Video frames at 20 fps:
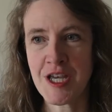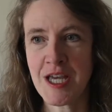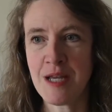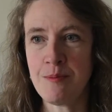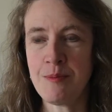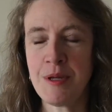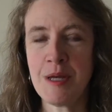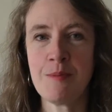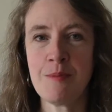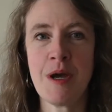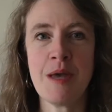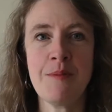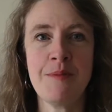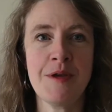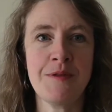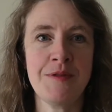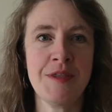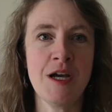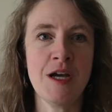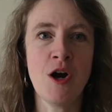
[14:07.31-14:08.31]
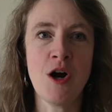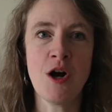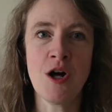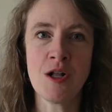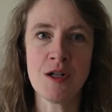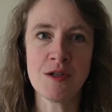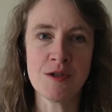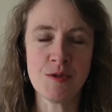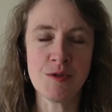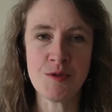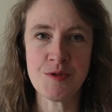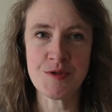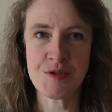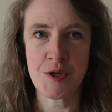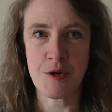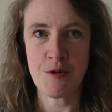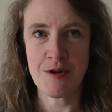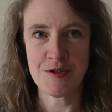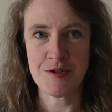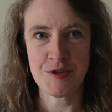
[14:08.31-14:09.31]
and bit by bit, they all lose
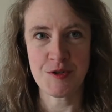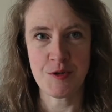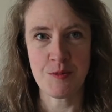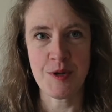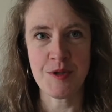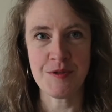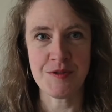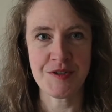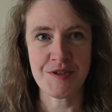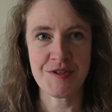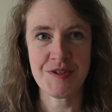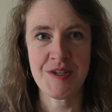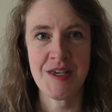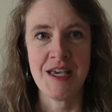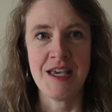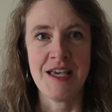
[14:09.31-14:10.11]
their instruments.